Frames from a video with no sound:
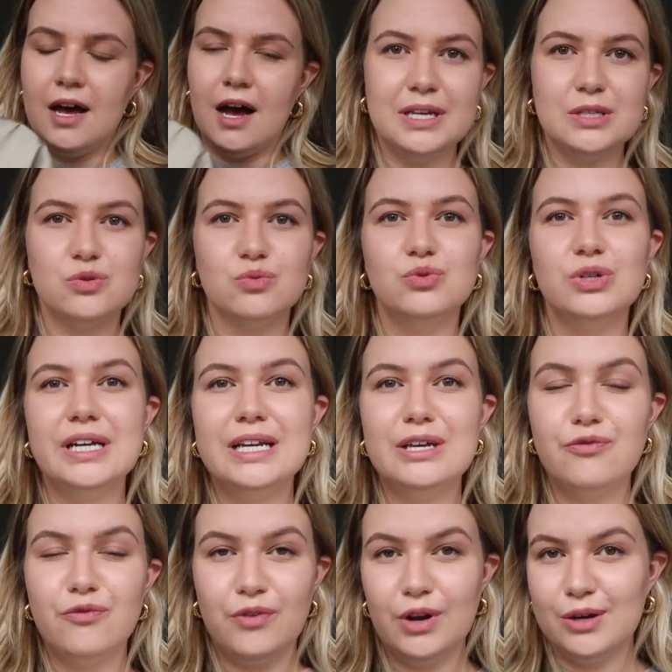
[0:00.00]
It's
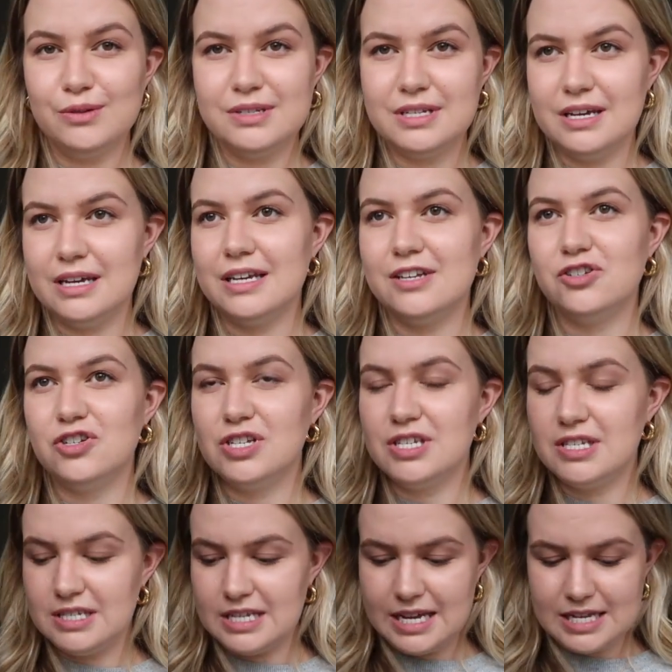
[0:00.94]
really floaty, it
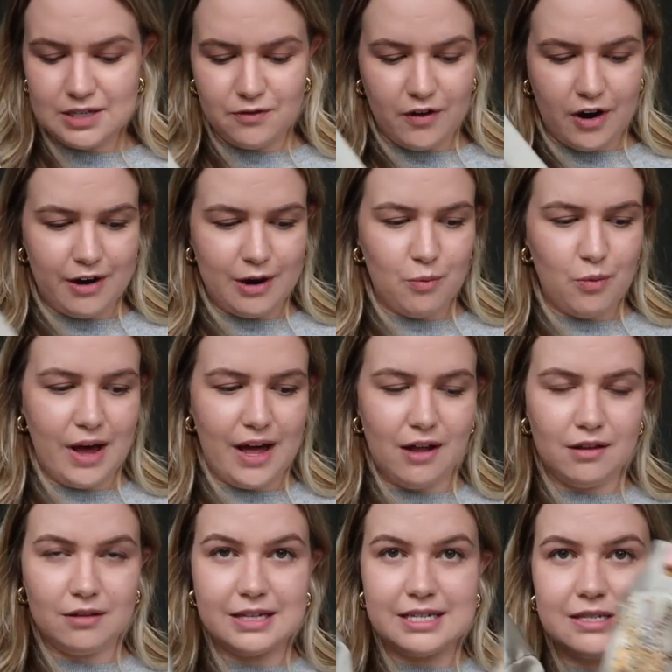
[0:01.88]
just sits very
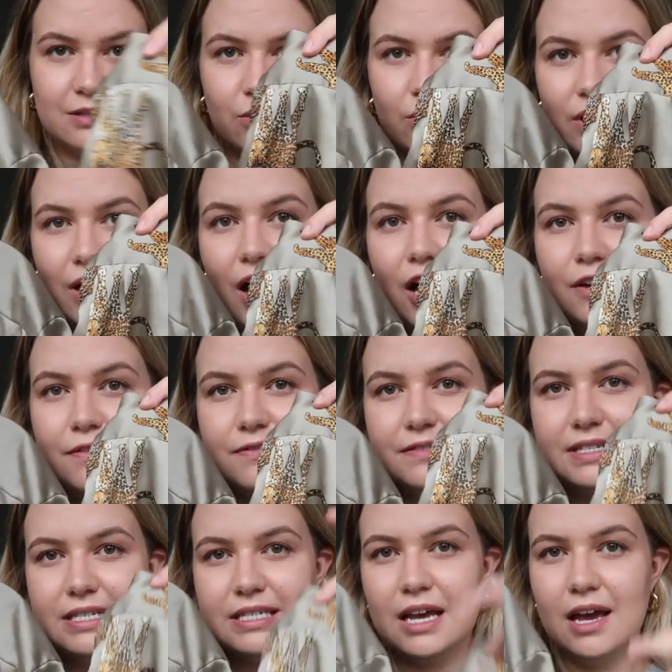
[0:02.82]
well, it's got
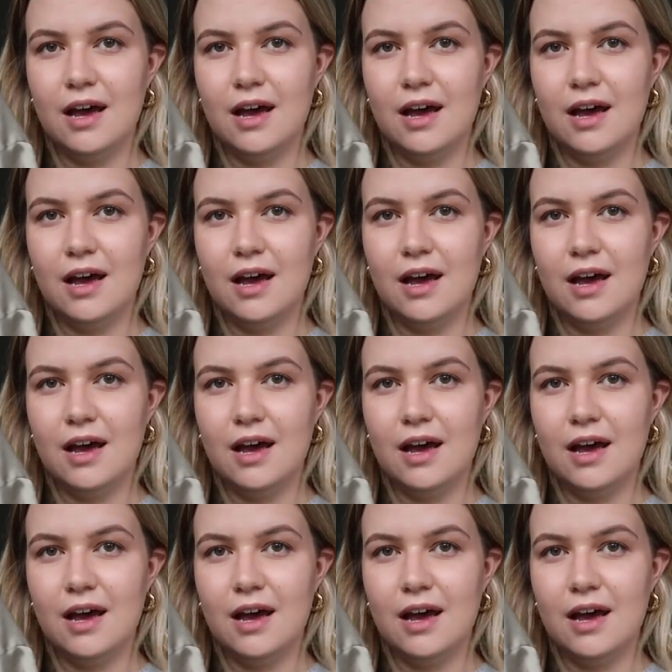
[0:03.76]
cuffs